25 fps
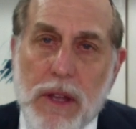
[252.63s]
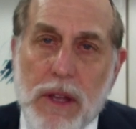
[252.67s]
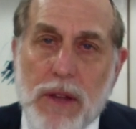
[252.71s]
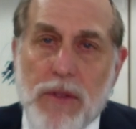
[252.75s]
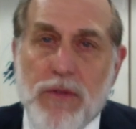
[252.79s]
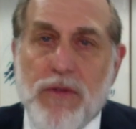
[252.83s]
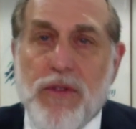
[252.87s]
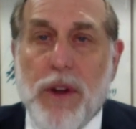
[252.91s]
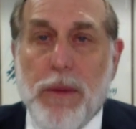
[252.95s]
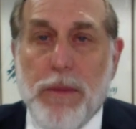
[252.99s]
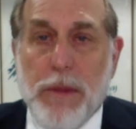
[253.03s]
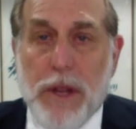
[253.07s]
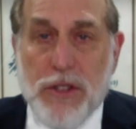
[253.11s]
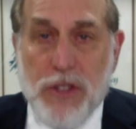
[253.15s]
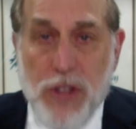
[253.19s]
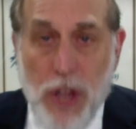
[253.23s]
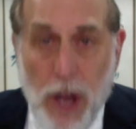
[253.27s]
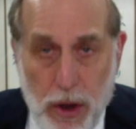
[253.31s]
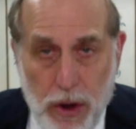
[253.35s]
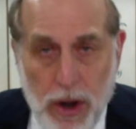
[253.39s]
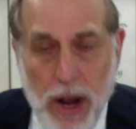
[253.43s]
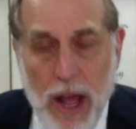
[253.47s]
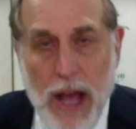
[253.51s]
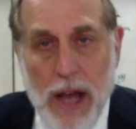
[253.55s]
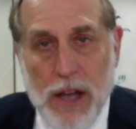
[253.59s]
From the
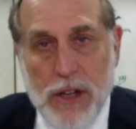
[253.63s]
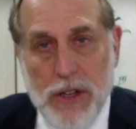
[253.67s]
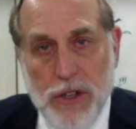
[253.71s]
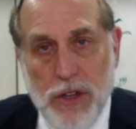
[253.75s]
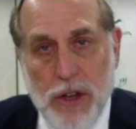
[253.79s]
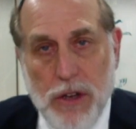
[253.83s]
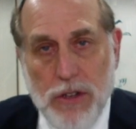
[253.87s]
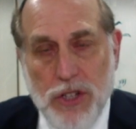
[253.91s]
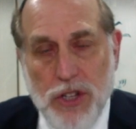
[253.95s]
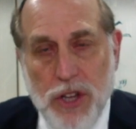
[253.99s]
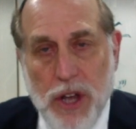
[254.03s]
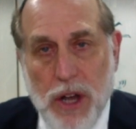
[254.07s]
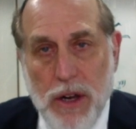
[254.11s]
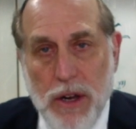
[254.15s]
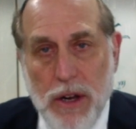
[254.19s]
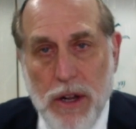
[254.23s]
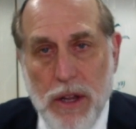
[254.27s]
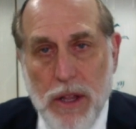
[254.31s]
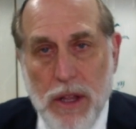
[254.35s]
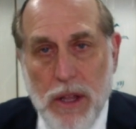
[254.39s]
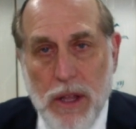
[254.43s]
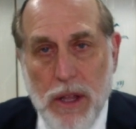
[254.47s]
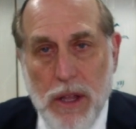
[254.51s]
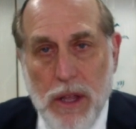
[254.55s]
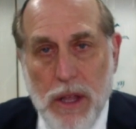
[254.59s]
Torah HaKadosha,
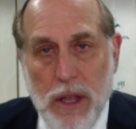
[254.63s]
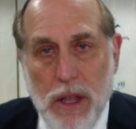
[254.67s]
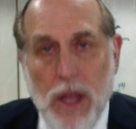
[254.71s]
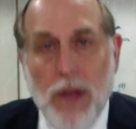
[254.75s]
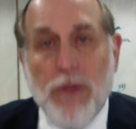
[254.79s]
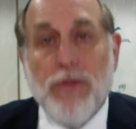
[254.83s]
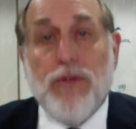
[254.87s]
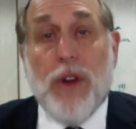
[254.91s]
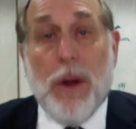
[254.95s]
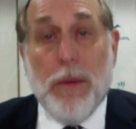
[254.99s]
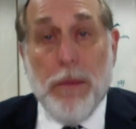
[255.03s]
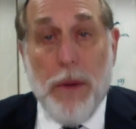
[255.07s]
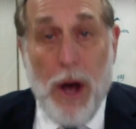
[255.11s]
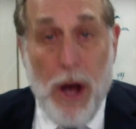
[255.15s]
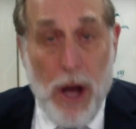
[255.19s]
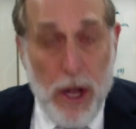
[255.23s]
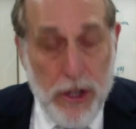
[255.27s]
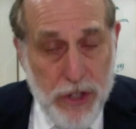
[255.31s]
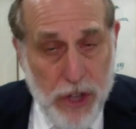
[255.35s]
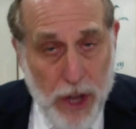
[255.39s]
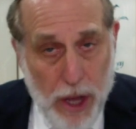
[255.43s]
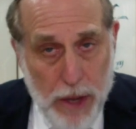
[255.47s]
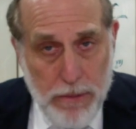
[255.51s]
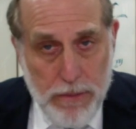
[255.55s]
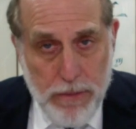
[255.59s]
from
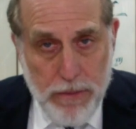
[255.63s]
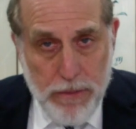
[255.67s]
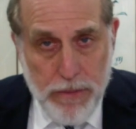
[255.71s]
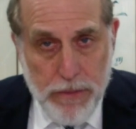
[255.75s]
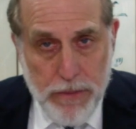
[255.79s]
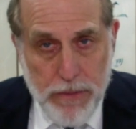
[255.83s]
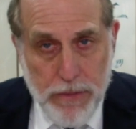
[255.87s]
Adam